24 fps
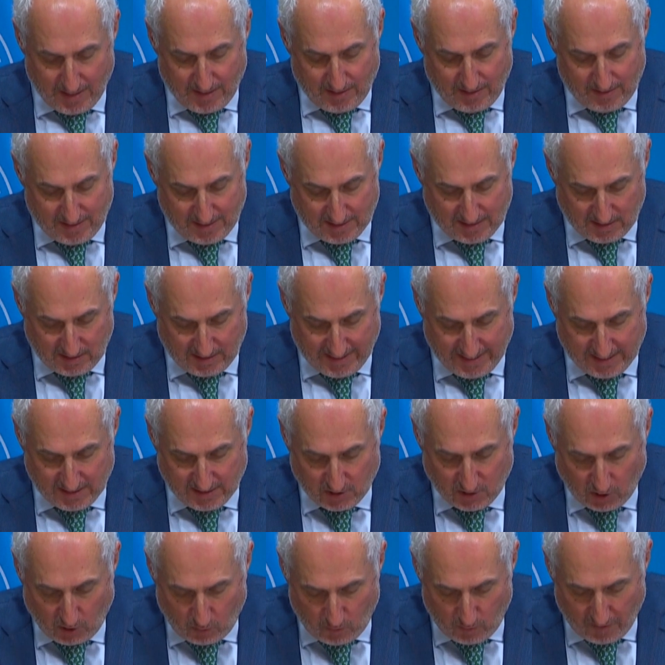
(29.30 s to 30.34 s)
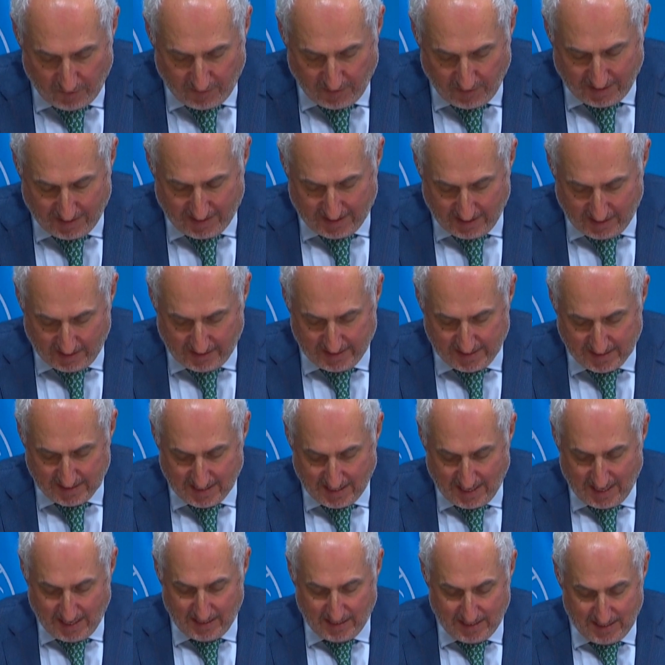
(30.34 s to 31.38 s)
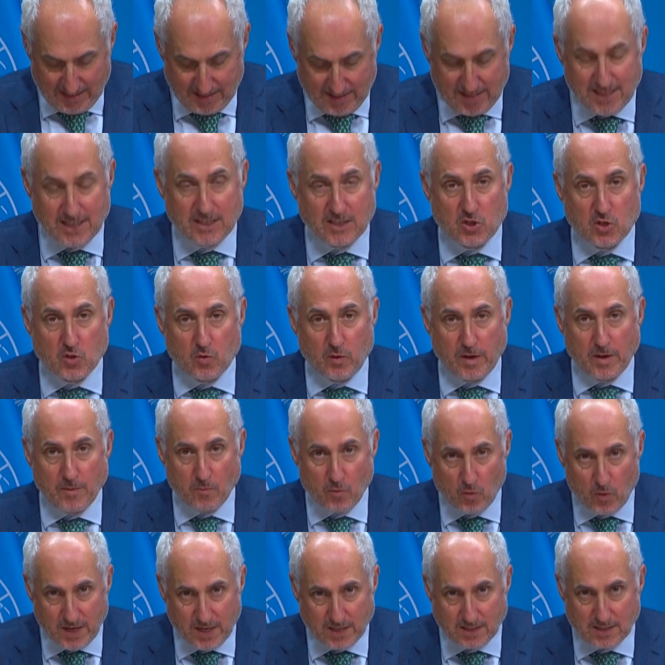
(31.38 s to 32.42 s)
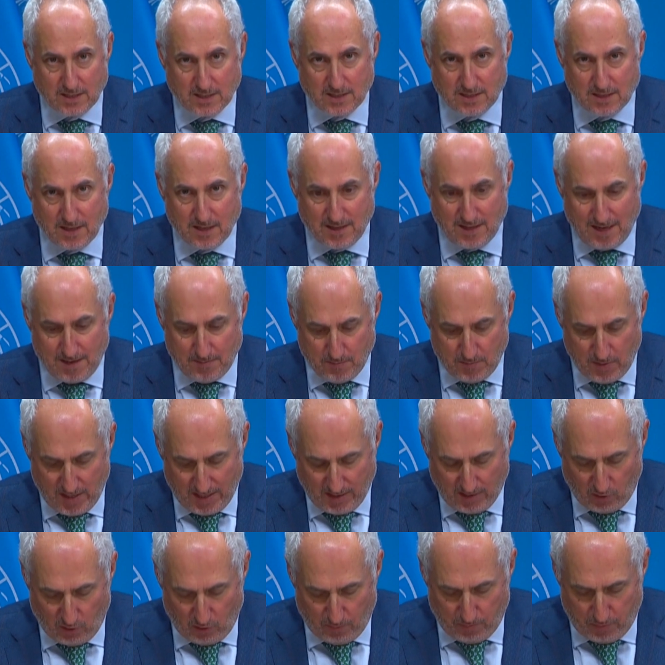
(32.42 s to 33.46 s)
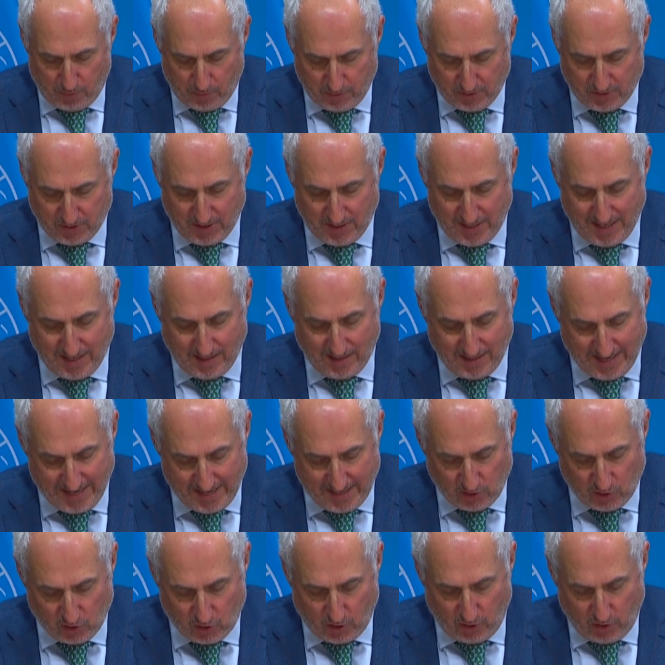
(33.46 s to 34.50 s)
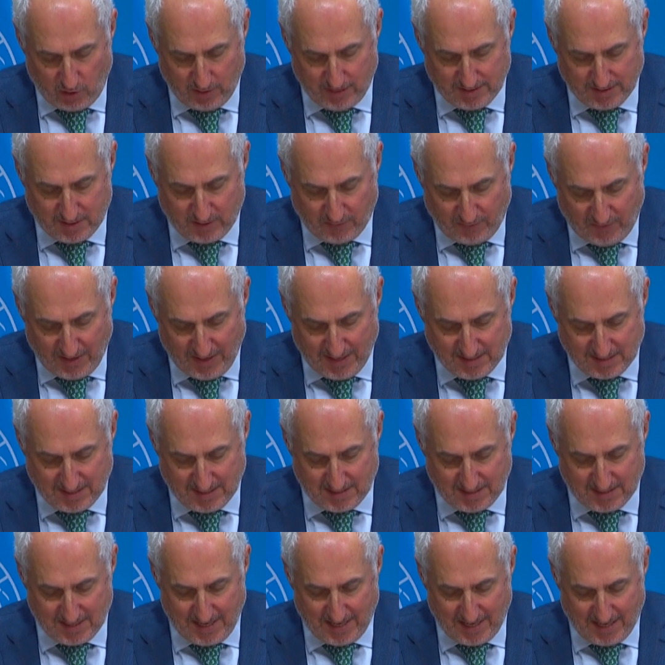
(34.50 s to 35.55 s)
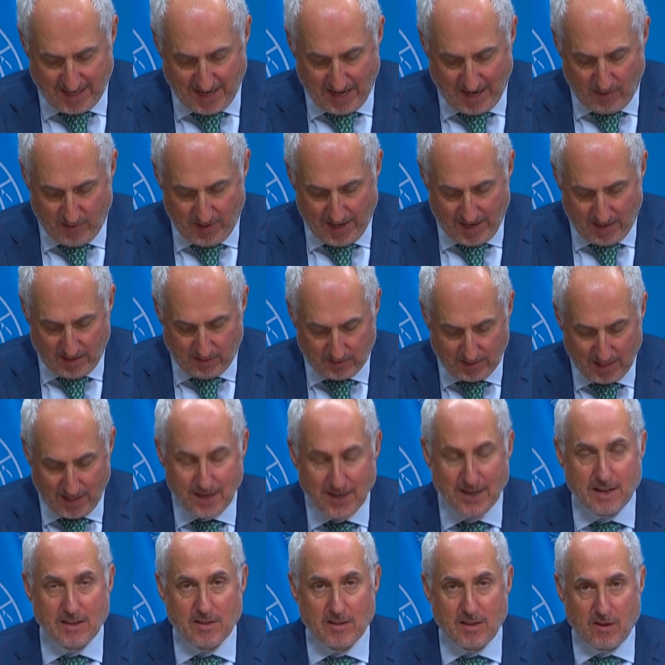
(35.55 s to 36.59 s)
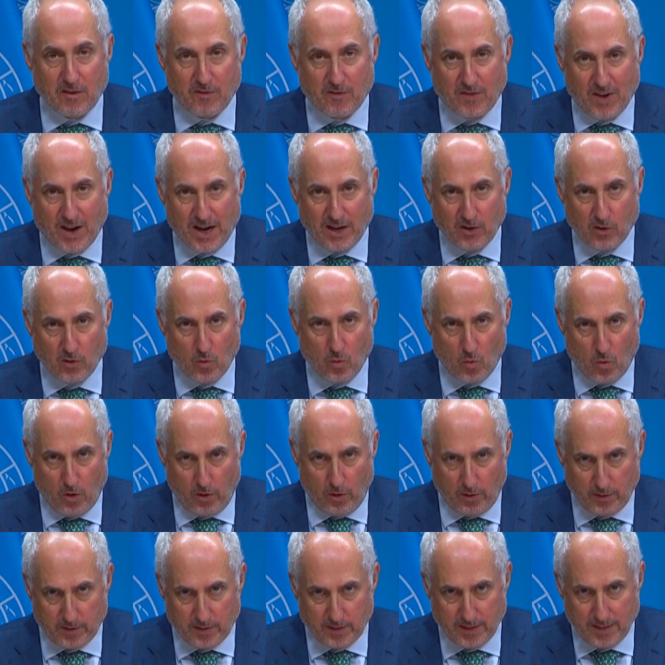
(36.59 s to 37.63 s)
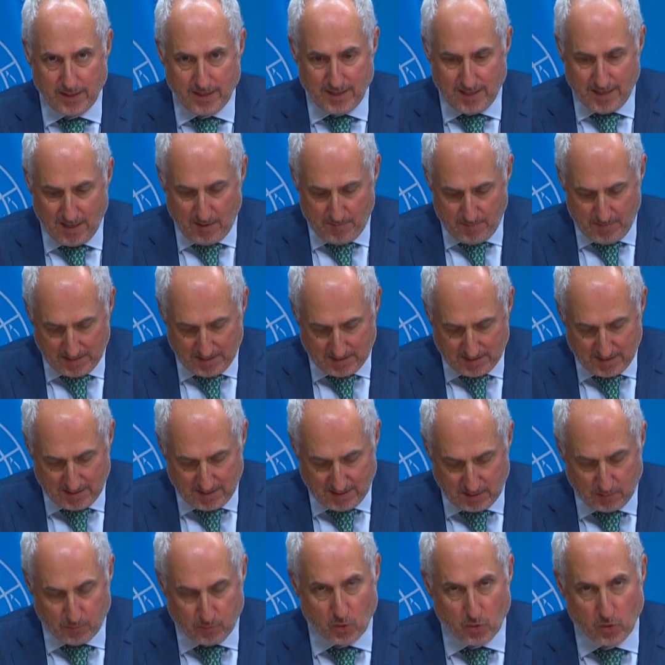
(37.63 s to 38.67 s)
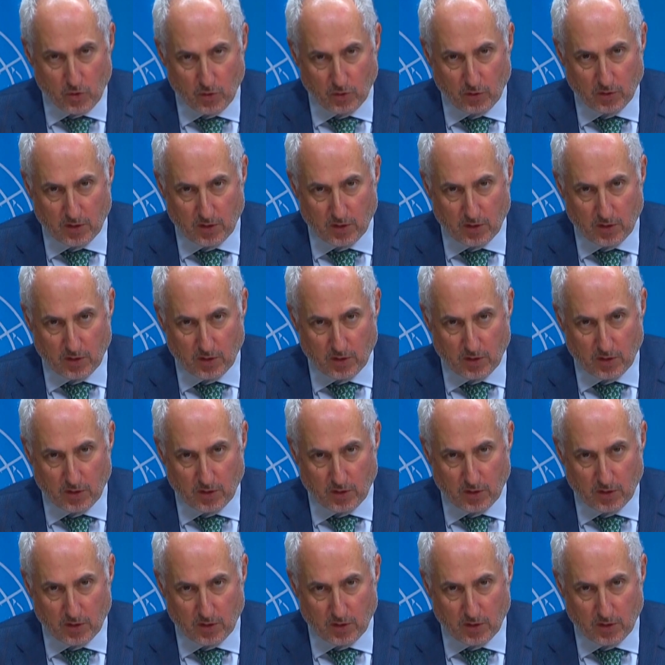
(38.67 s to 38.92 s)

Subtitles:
These latest horrific killings highlight the extreme risks that medical personnel and journalists face as they carry out their vital work amidst this brutal